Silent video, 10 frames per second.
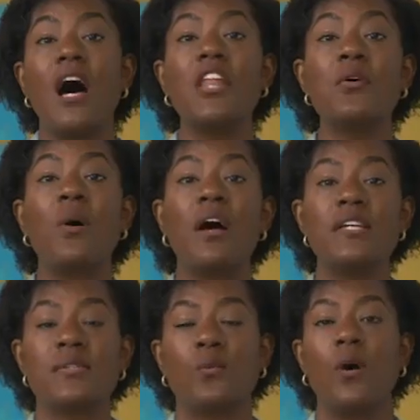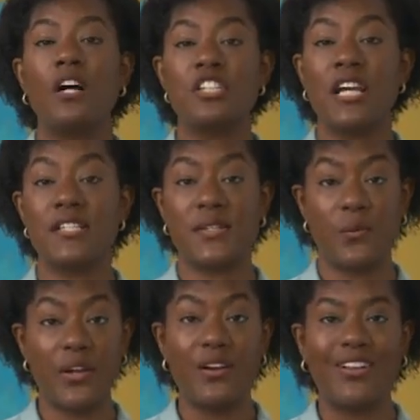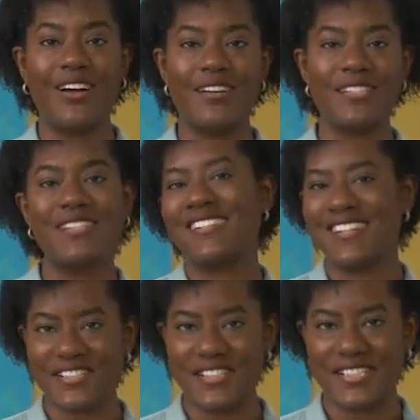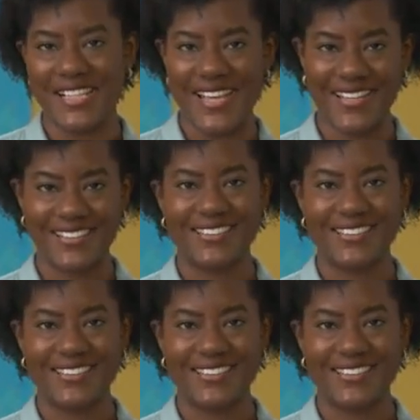Otherwise, watch as the where clause does its thing.